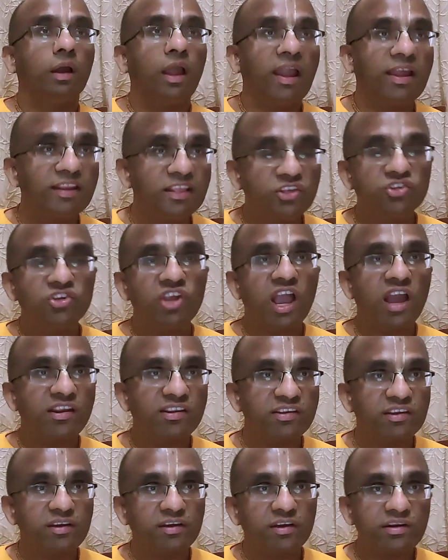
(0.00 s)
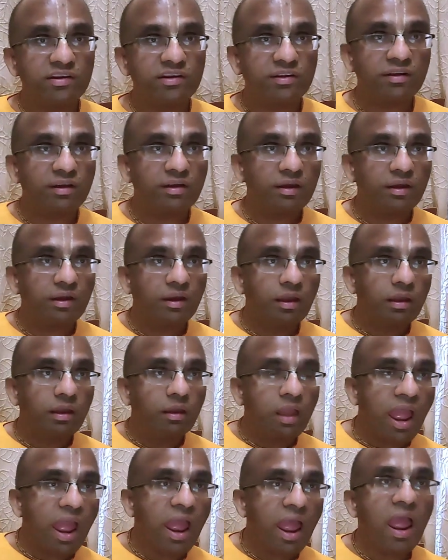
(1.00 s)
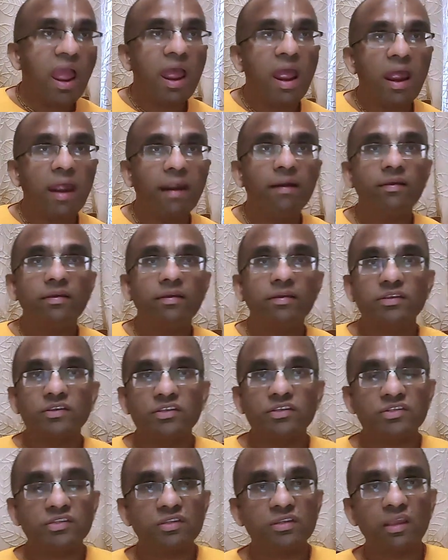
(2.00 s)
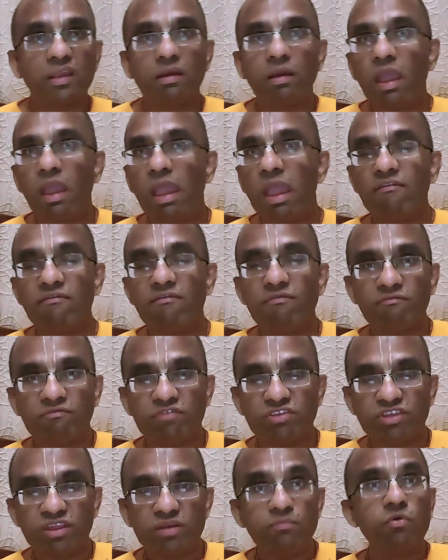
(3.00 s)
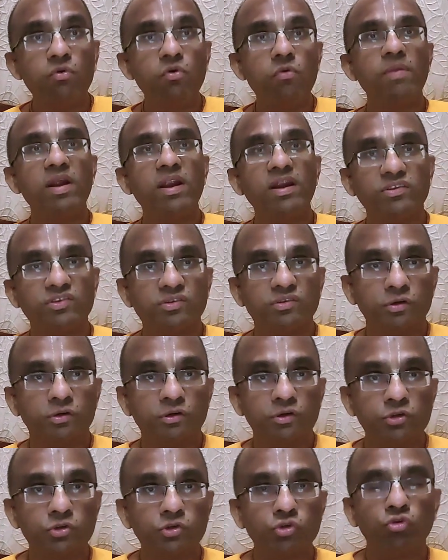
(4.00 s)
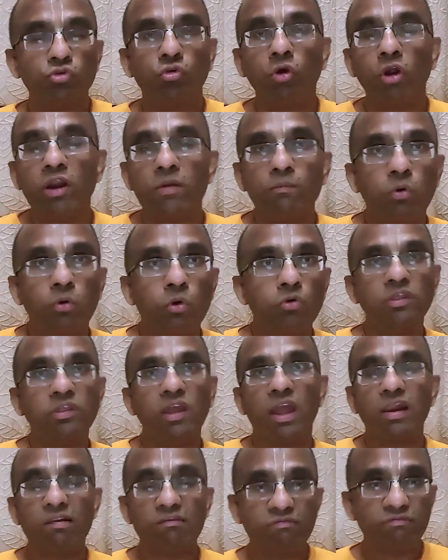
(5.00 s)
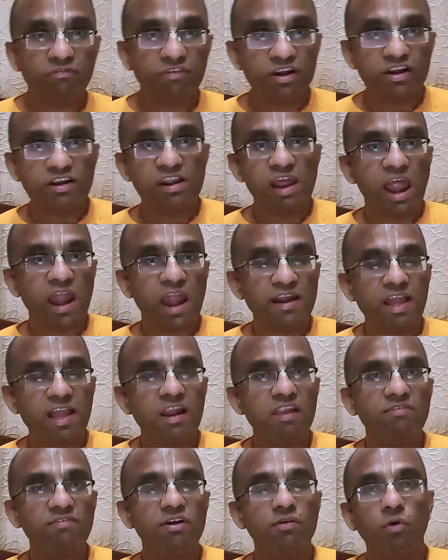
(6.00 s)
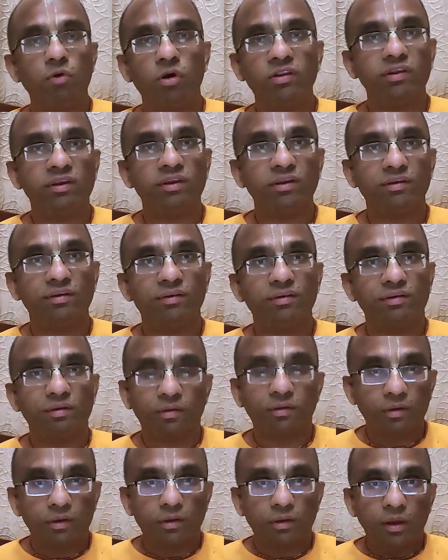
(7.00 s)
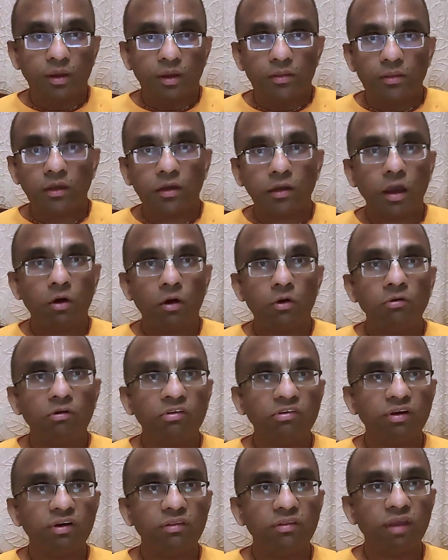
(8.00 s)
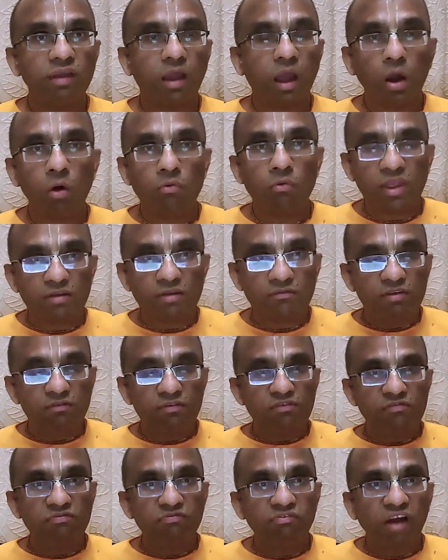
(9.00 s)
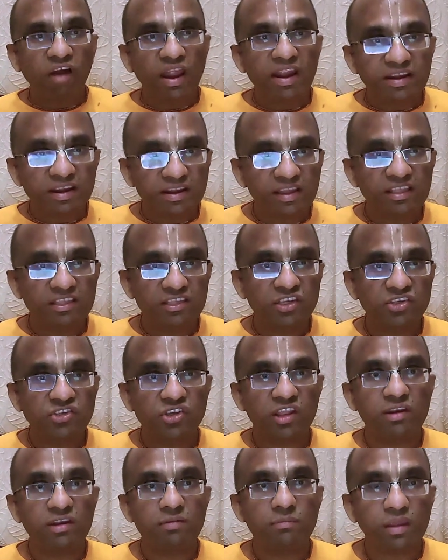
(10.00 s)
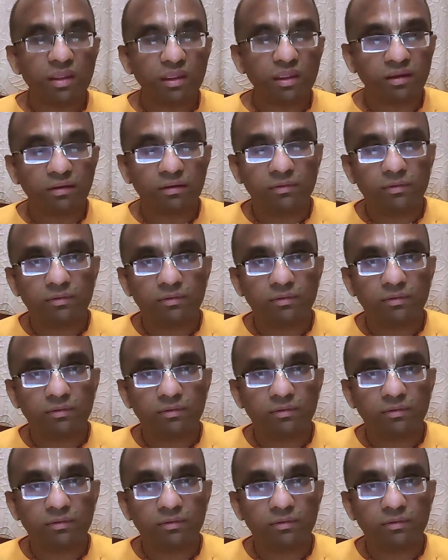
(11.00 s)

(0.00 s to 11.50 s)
any chariot had within moments destroyed both the elephant and elephant warrior. The Kauravas, how can we even fight against such an enemy?